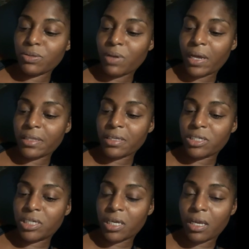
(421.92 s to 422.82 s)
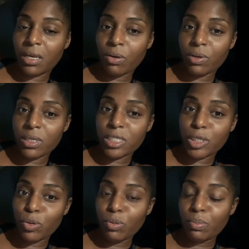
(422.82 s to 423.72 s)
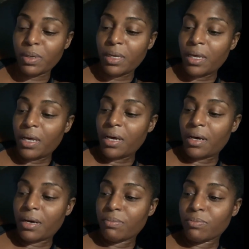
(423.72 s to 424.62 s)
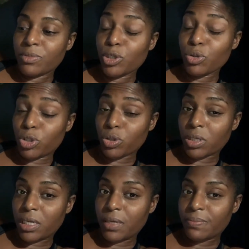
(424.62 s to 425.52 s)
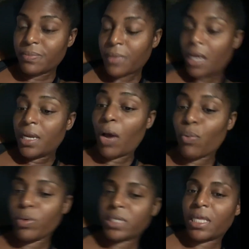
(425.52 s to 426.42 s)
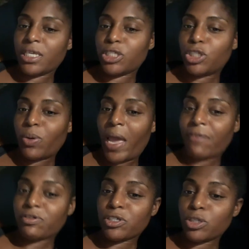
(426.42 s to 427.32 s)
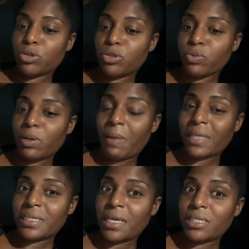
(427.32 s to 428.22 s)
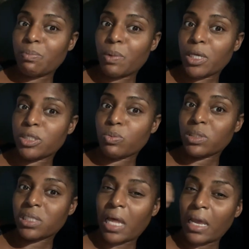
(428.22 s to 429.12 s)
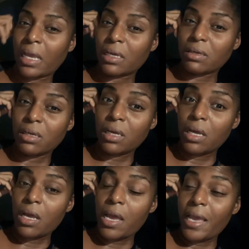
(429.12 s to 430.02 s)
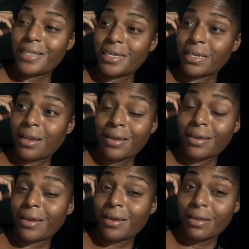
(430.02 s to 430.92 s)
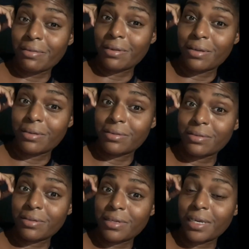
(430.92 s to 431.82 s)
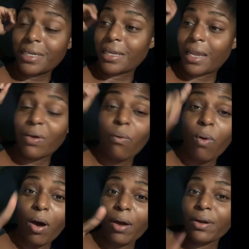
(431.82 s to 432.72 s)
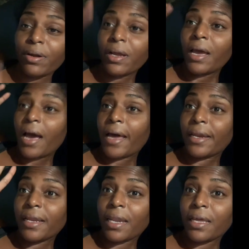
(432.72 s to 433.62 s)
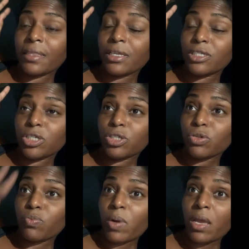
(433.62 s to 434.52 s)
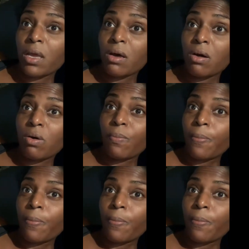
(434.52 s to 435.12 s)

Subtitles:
like the chicken gnocchi soup, usually. Now, I will say this, too. After surgery, my taste buds was like, it didn't like anything. It didn't like water. I didn't like the ginger ale.